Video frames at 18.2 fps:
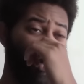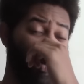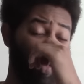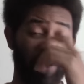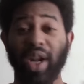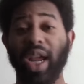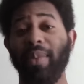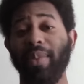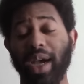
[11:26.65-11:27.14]
But
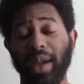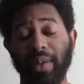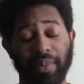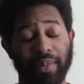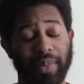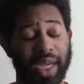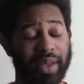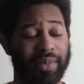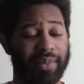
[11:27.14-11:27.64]
to wrap
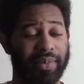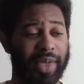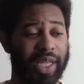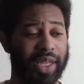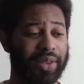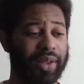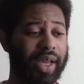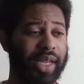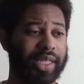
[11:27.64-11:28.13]

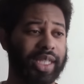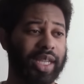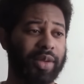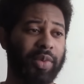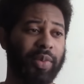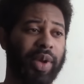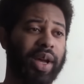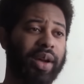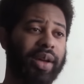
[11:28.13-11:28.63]
my thoughts
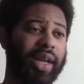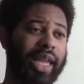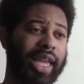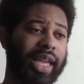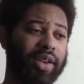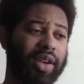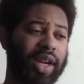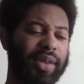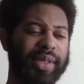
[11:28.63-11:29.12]
up about
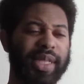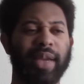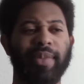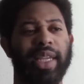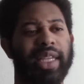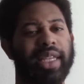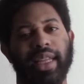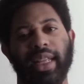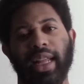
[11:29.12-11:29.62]
hate crimes, I
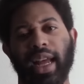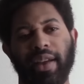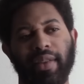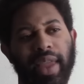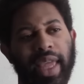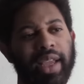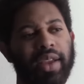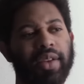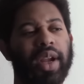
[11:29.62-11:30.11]
mean,
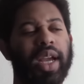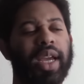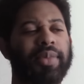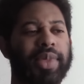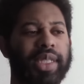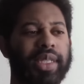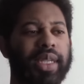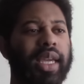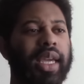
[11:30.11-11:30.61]
again, hate crimes